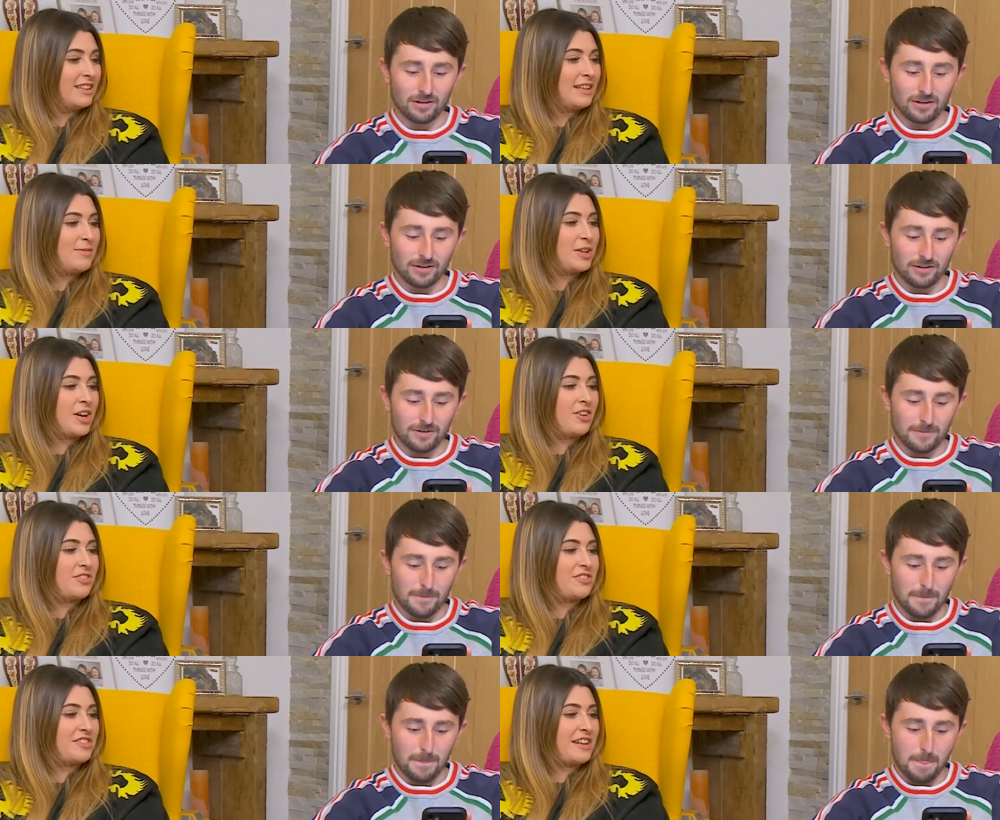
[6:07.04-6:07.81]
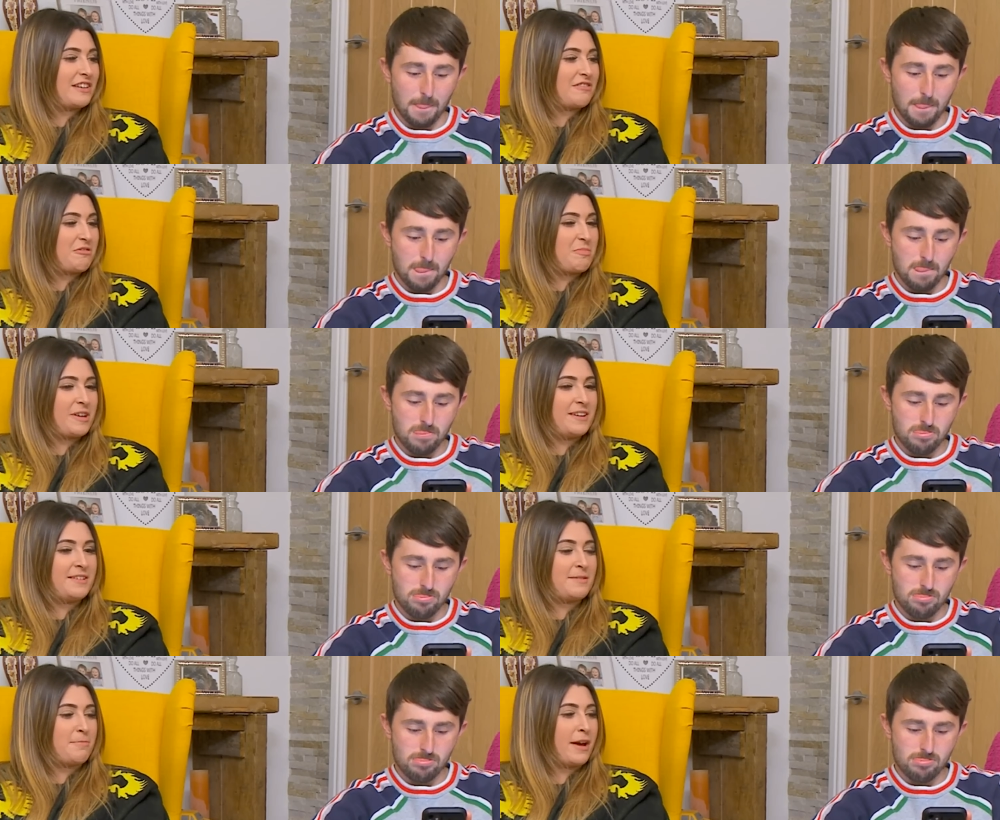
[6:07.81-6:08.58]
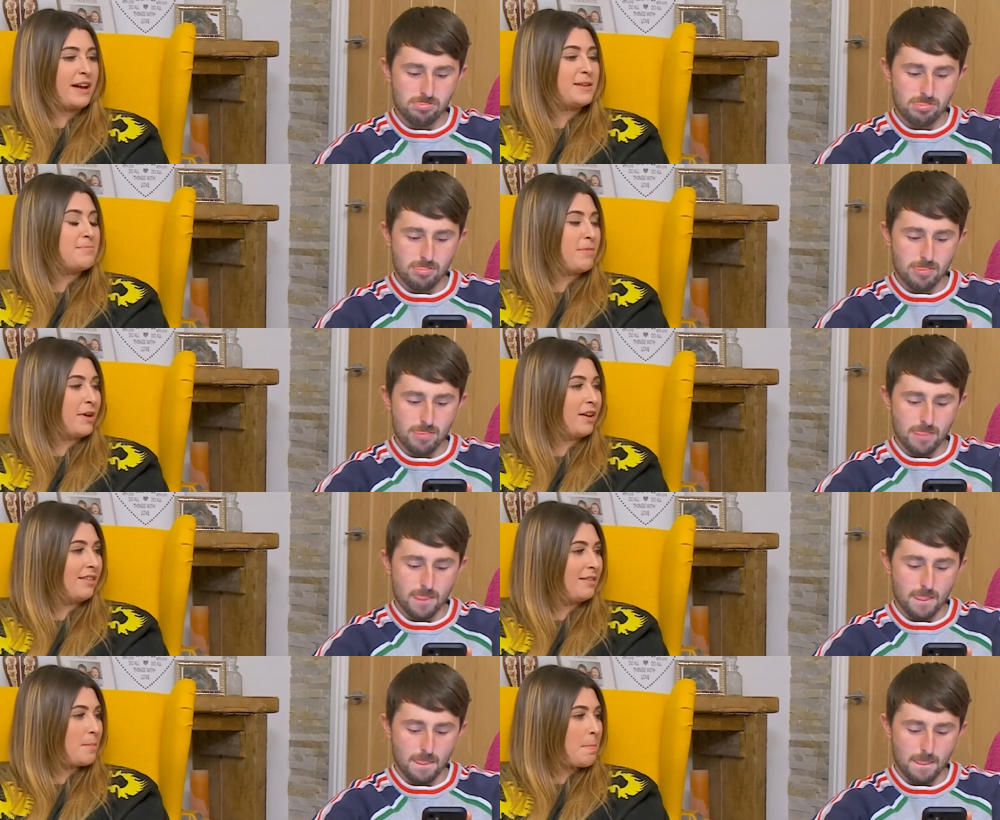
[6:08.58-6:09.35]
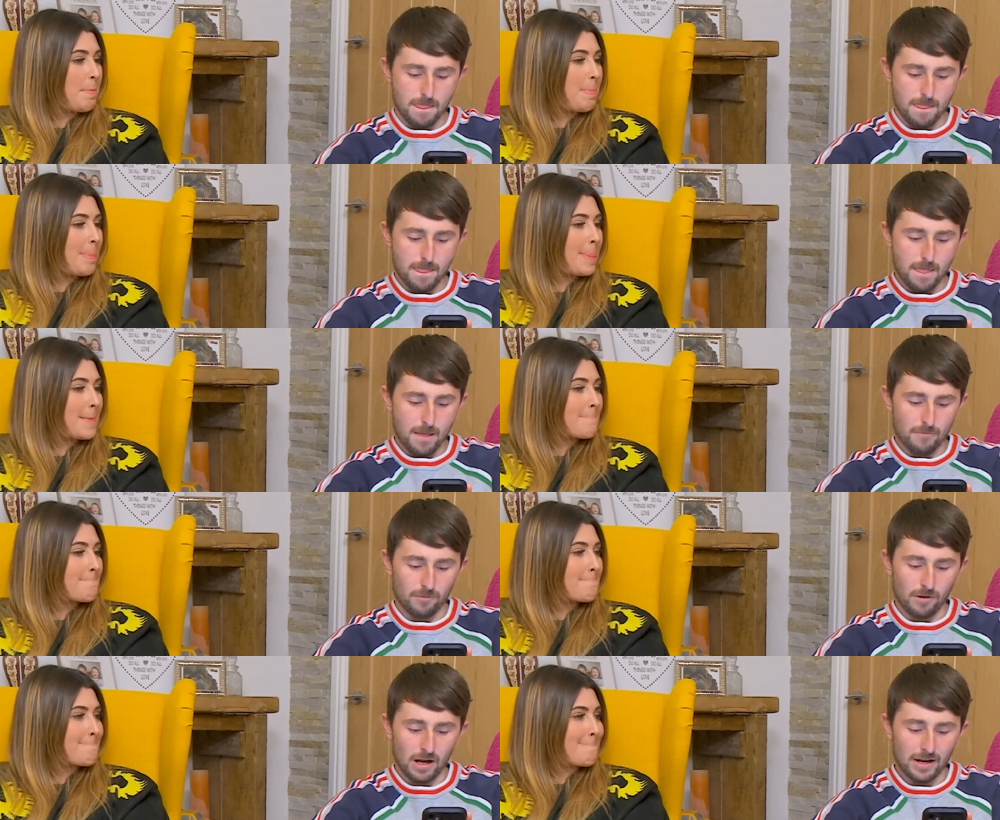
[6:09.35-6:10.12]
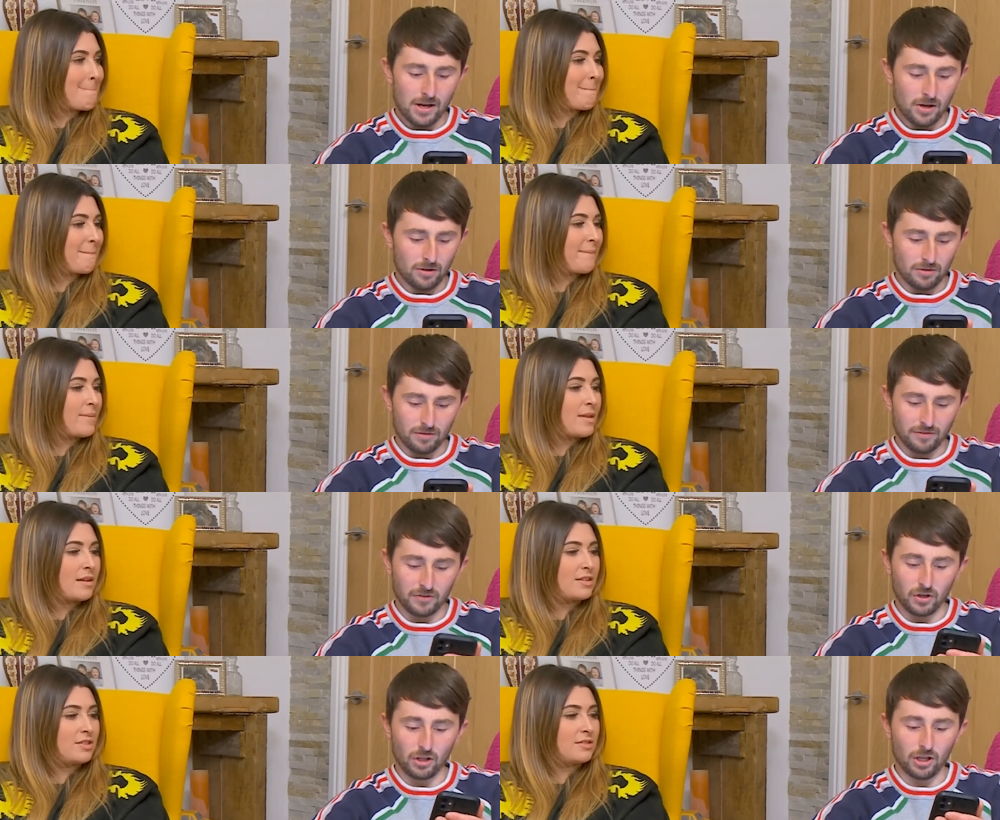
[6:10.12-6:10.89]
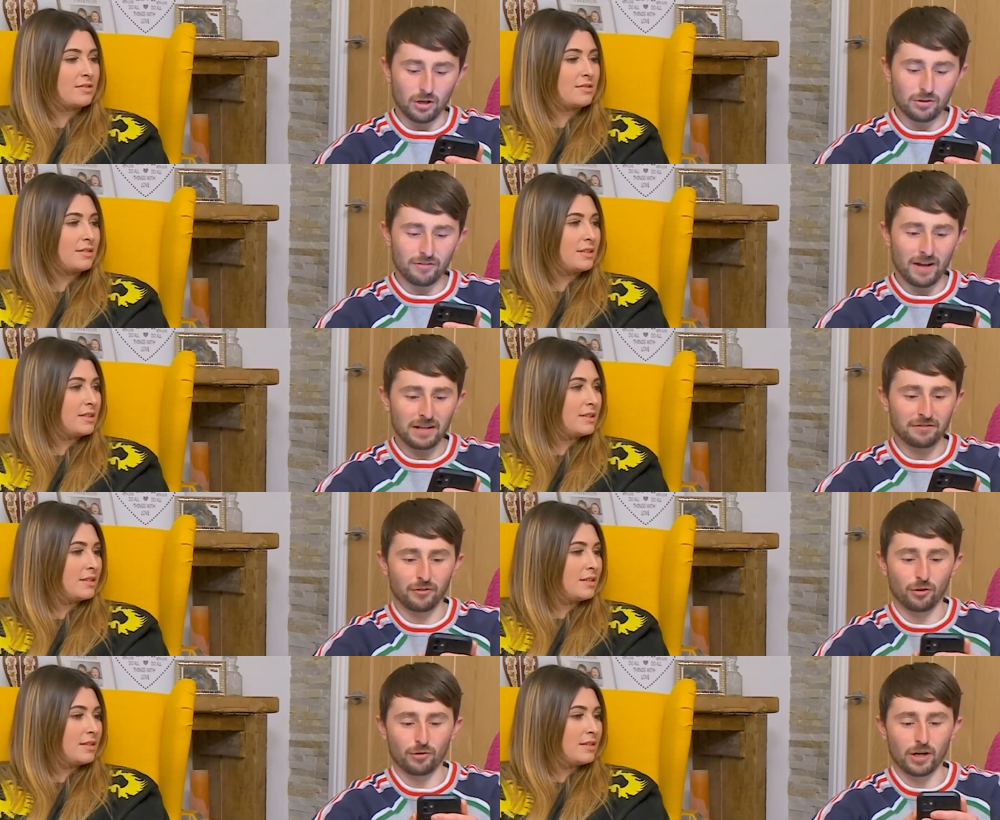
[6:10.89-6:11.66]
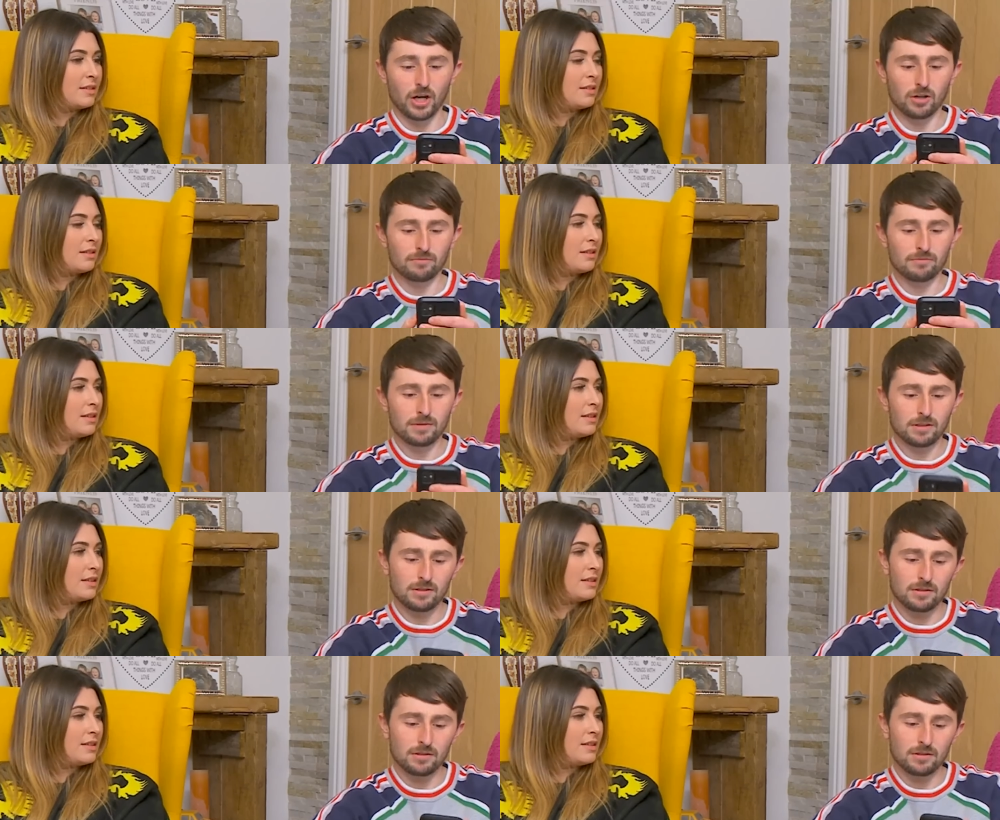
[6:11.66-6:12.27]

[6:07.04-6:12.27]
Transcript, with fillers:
Speaker 1: Yeah, but you can't just get her a piece of paper.
Speaker 2: Why not? I've got a load of A4 at home.